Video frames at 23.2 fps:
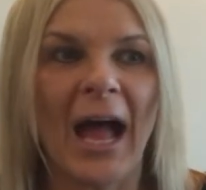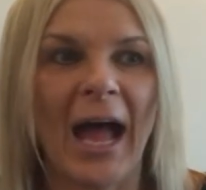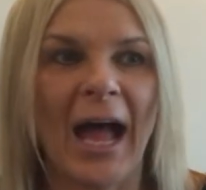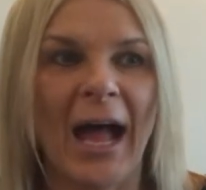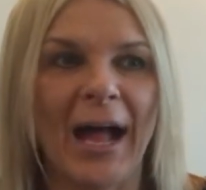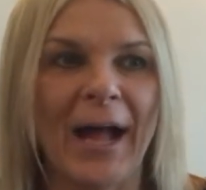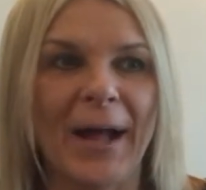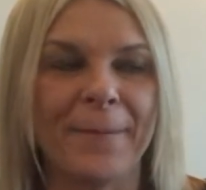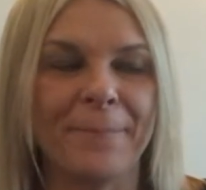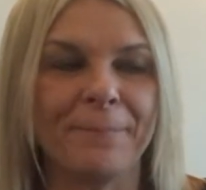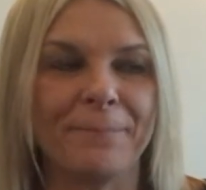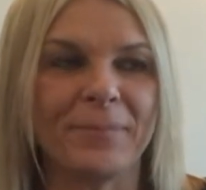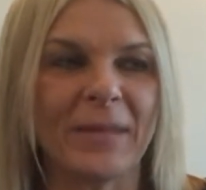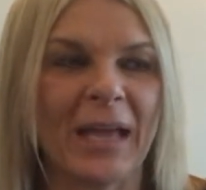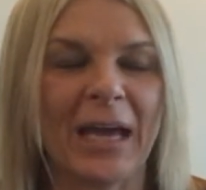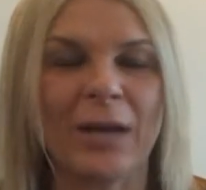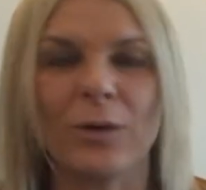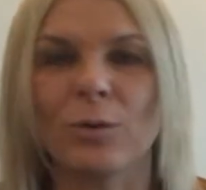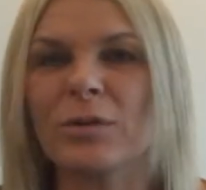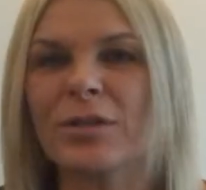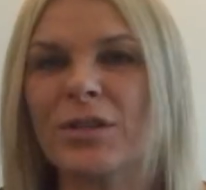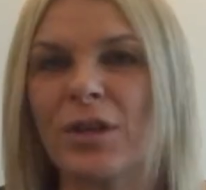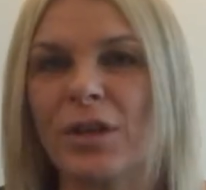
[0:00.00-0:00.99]

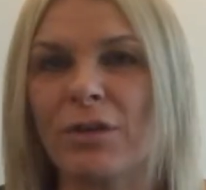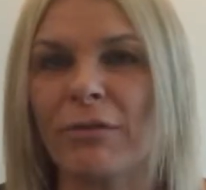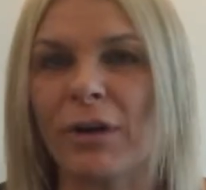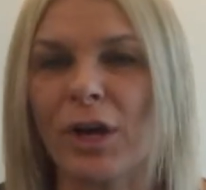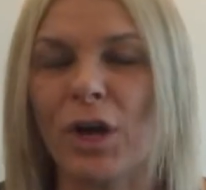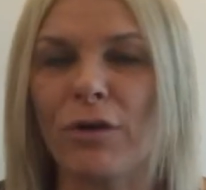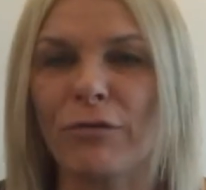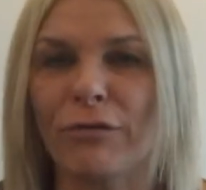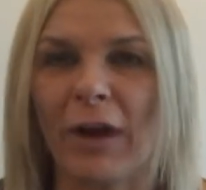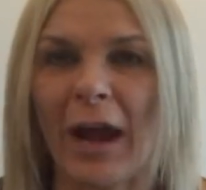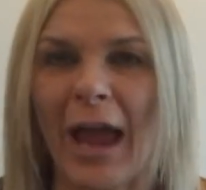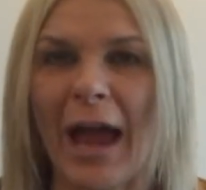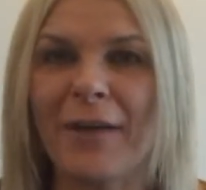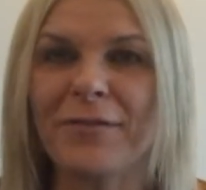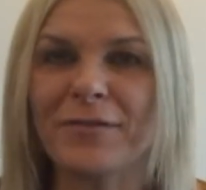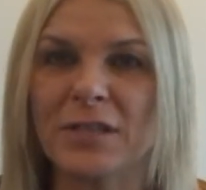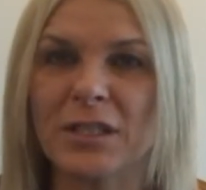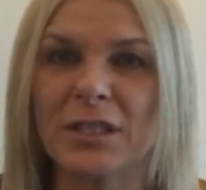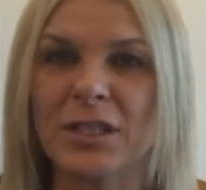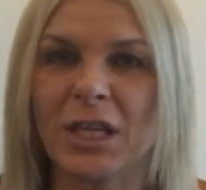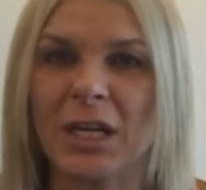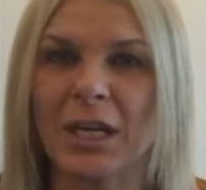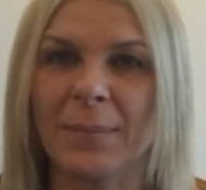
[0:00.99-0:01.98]
And also the recovery
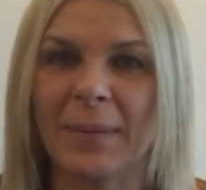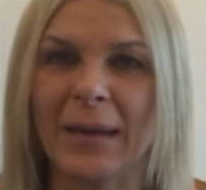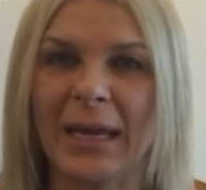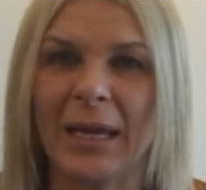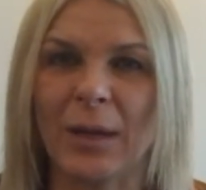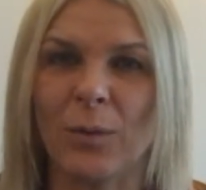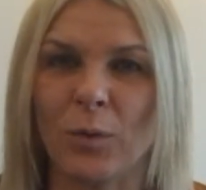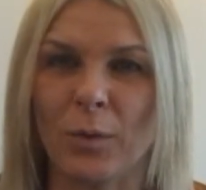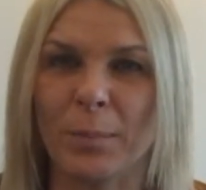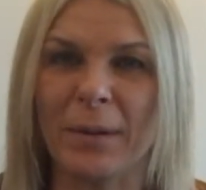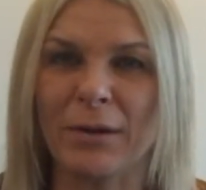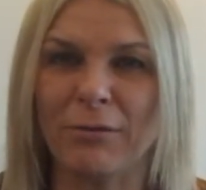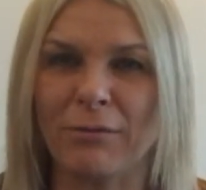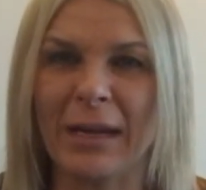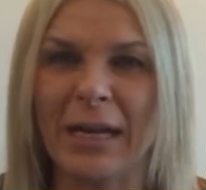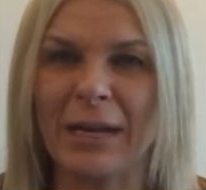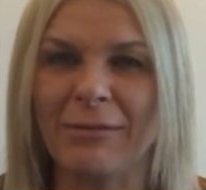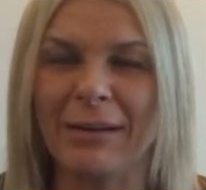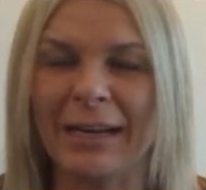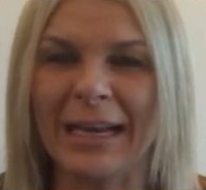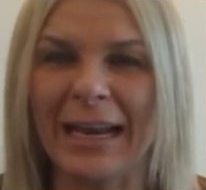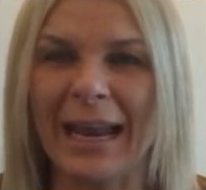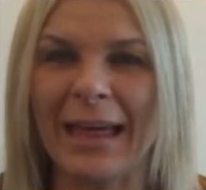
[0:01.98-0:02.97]
after would be really,
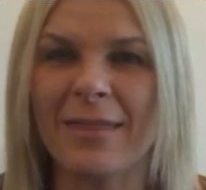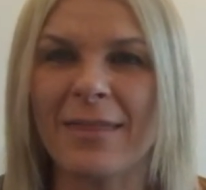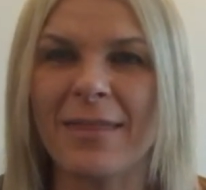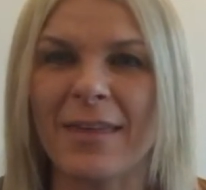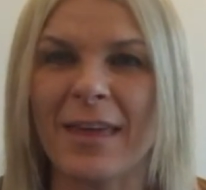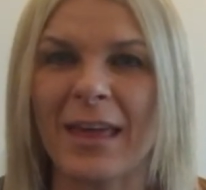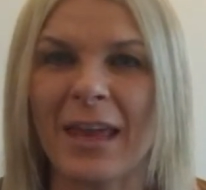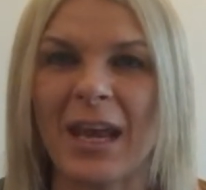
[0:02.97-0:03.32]
really lengthy.